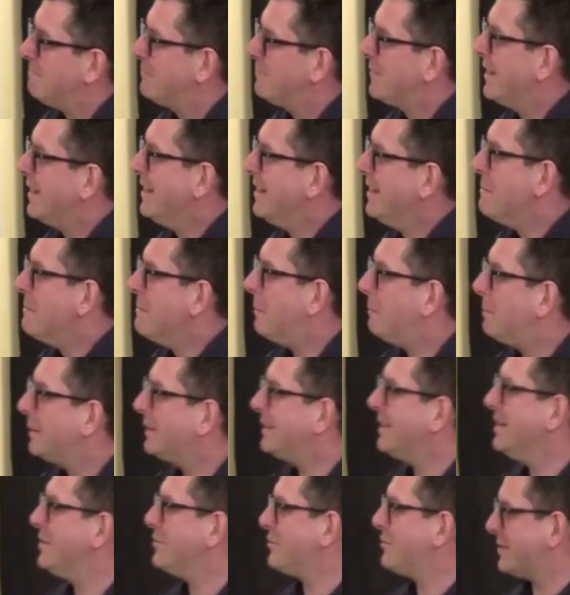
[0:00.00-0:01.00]
But the
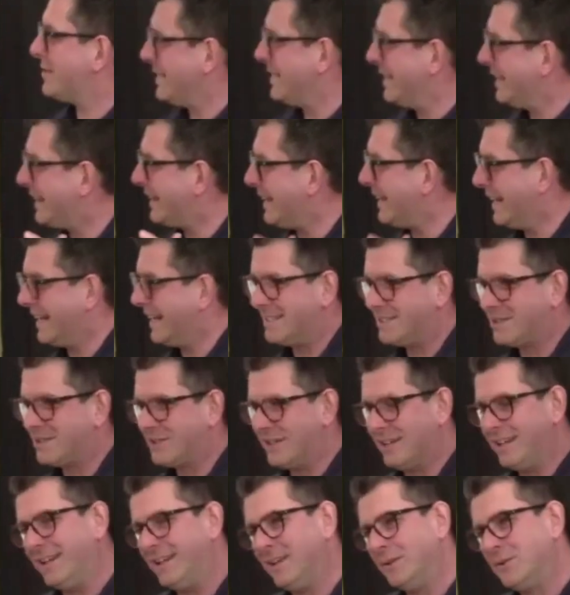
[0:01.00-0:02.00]
interesting thing is,
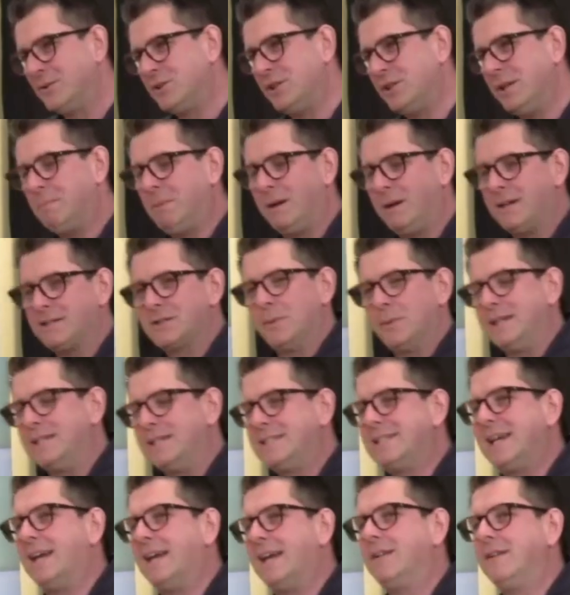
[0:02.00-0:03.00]
you know, she passed away
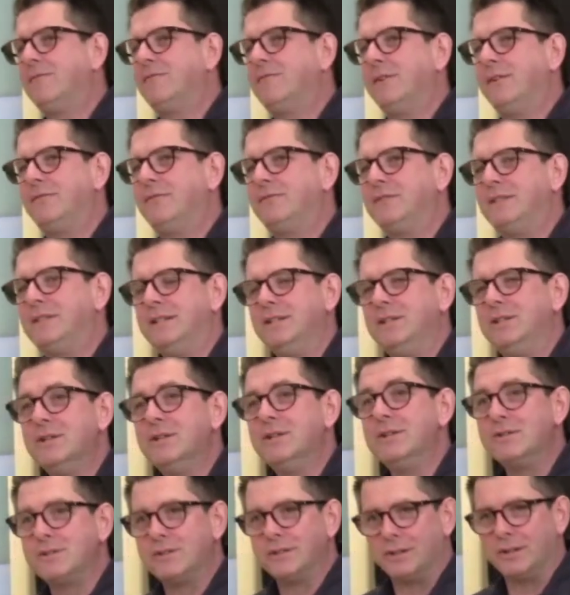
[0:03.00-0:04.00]
10, 15
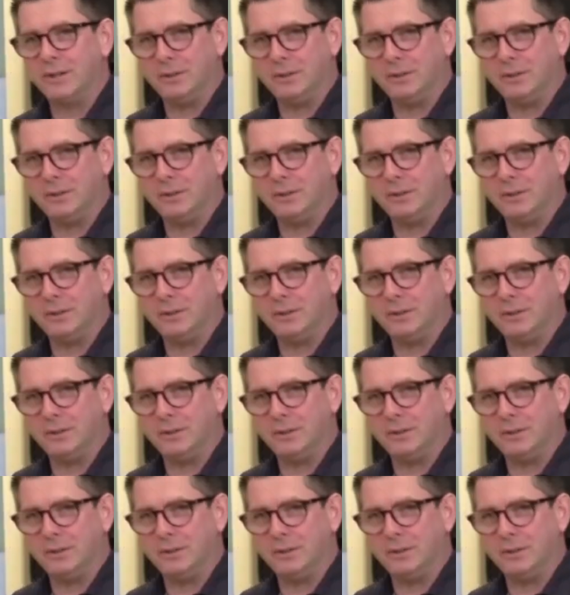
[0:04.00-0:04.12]
years ago.